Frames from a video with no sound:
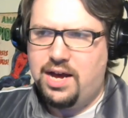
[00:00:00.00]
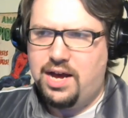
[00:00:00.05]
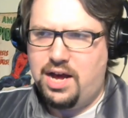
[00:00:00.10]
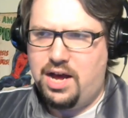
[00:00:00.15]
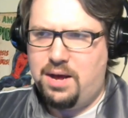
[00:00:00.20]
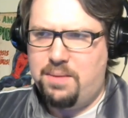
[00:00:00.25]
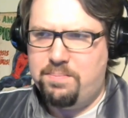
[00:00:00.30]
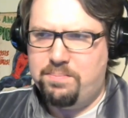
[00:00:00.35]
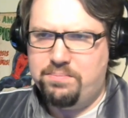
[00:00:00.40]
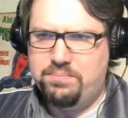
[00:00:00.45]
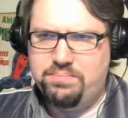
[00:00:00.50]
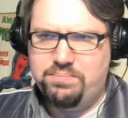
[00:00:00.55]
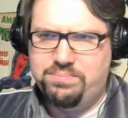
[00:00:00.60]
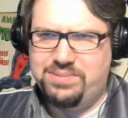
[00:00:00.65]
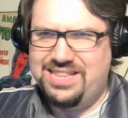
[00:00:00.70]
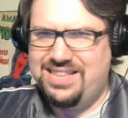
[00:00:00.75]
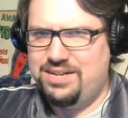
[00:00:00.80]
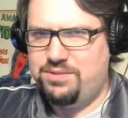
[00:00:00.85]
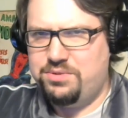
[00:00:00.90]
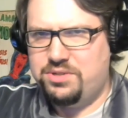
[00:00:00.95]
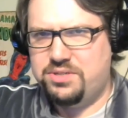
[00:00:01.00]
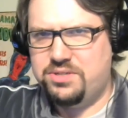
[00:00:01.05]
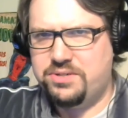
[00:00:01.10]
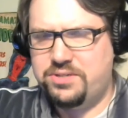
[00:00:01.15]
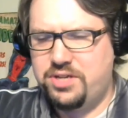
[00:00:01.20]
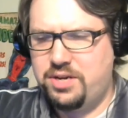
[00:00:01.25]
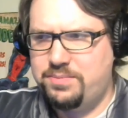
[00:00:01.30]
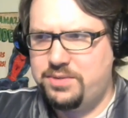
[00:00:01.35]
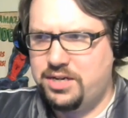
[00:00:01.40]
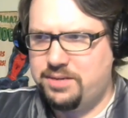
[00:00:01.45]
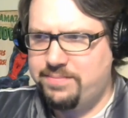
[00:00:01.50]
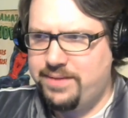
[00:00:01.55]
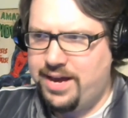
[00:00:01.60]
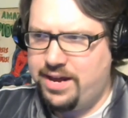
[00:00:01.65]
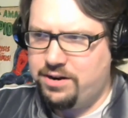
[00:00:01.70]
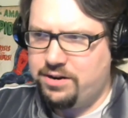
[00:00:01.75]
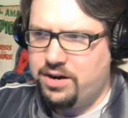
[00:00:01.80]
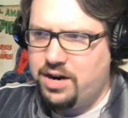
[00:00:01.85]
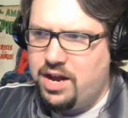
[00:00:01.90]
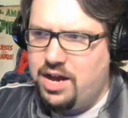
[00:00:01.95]
um, but I think it was just the subject
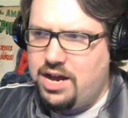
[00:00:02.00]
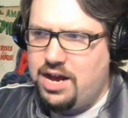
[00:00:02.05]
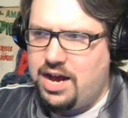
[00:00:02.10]
matter.